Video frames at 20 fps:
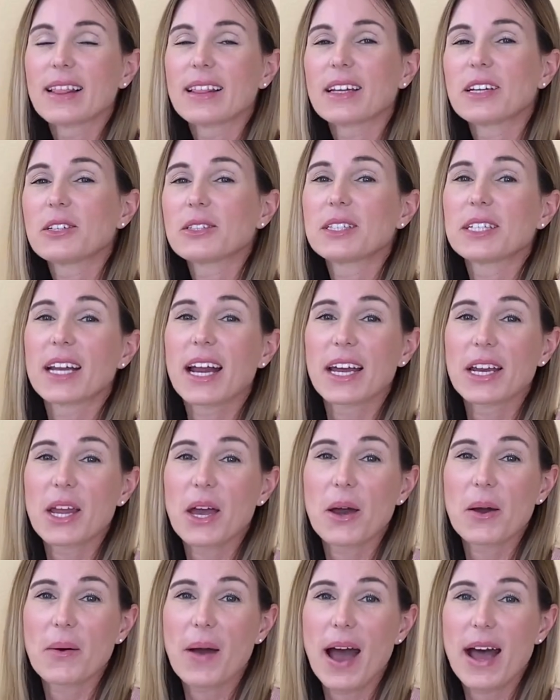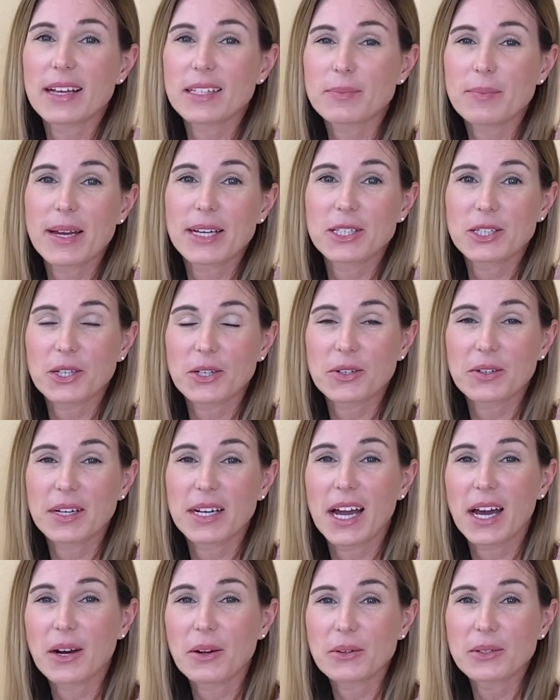Little did I know, as my
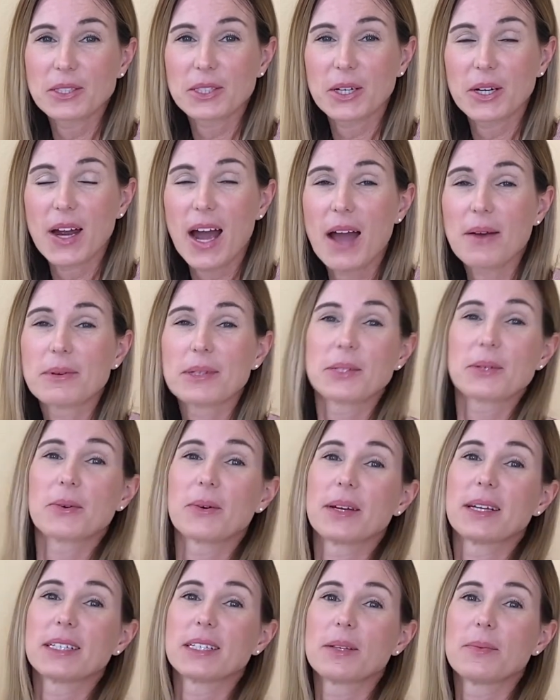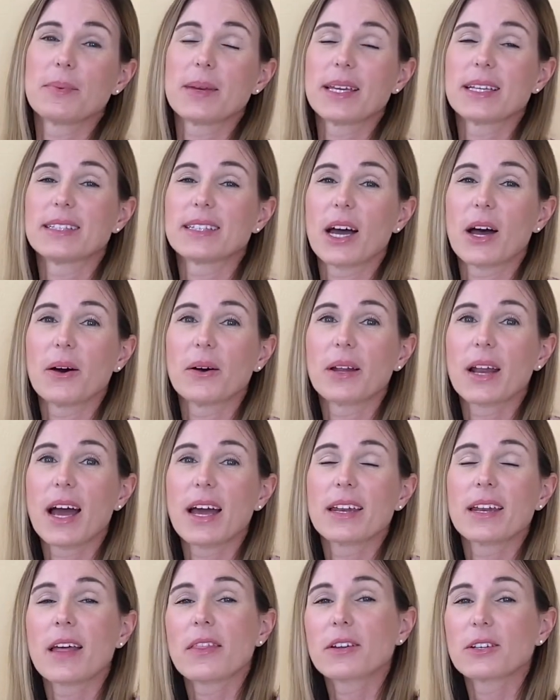children got older, I was going to be dealt
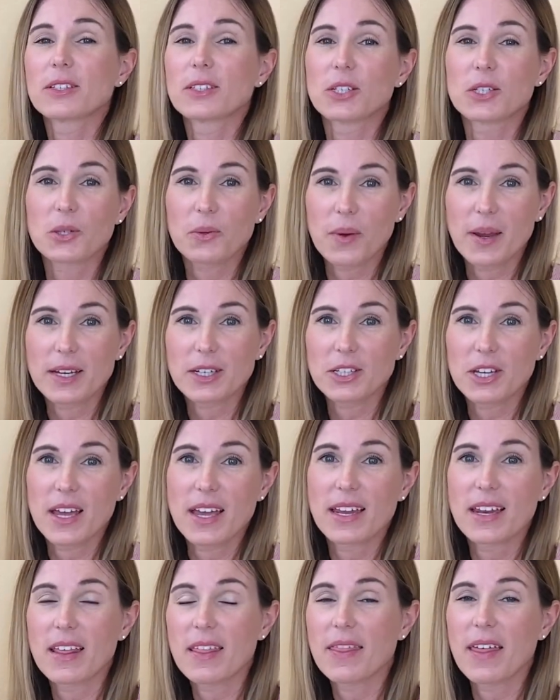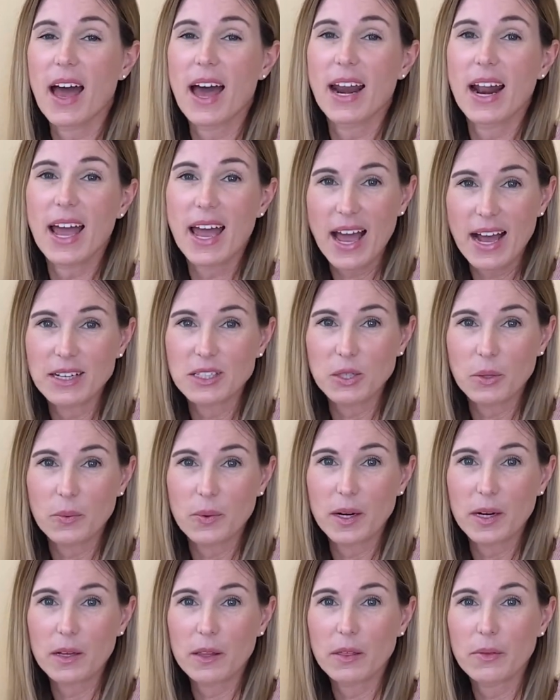another situation that I had to
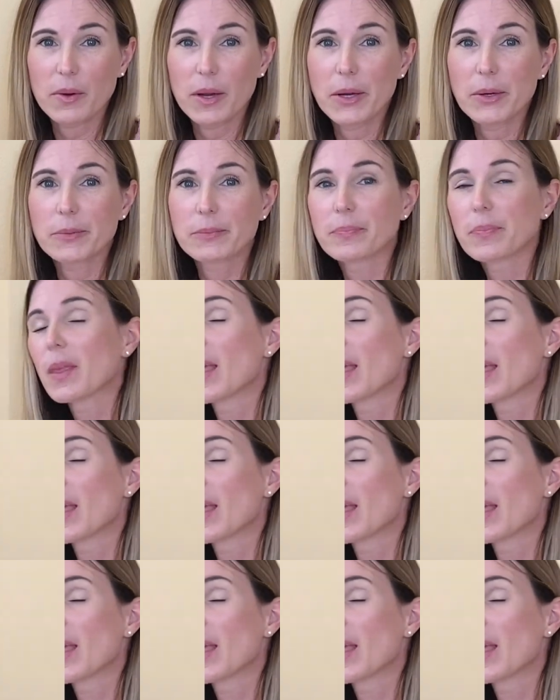work through.